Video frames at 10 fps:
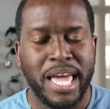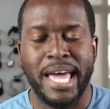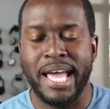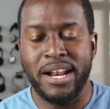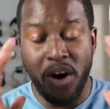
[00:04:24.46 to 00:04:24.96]

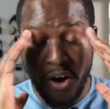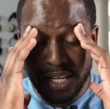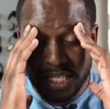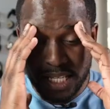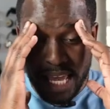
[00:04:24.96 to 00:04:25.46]
And
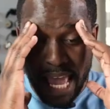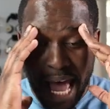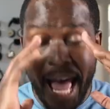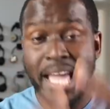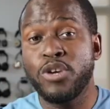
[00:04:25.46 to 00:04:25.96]
honestly,
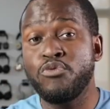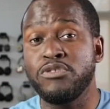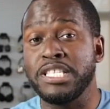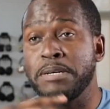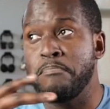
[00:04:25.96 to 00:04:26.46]
I could
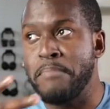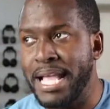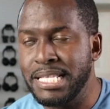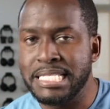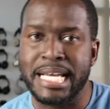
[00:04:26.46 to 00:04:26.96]

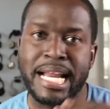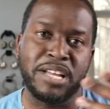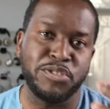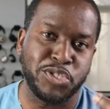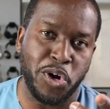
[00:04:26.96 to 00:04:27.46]
lament and I
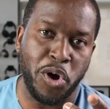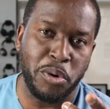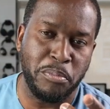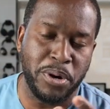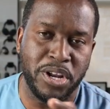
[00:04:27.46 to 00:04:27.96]
can
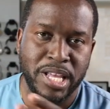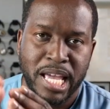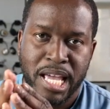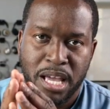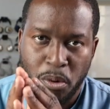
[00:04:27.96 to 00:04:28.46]
talk, but
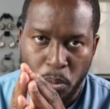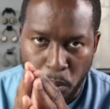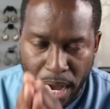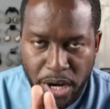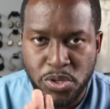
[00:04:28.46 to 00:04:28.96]

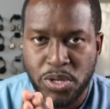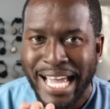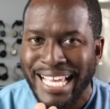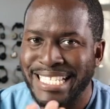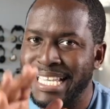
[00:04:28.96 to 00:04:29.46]
why don't you
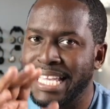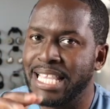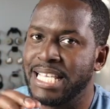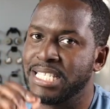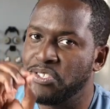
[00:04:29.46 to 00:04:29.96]
guys take a
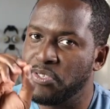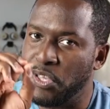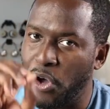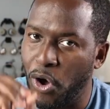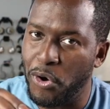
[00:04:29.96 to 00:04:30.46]
listen to
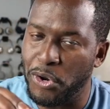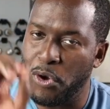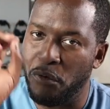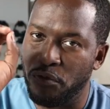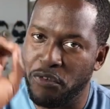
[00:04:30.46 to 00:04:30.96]
the
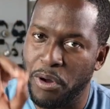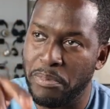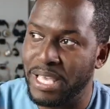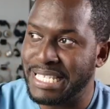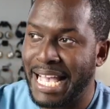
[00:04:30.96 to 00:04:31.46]
audio from
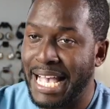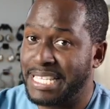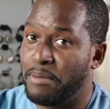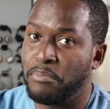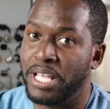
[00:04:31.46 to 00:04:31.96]
this
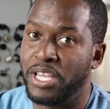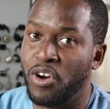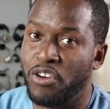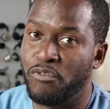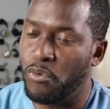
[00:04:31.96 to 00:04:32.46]
as I'm playing
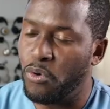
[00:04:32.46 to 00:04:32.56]
God of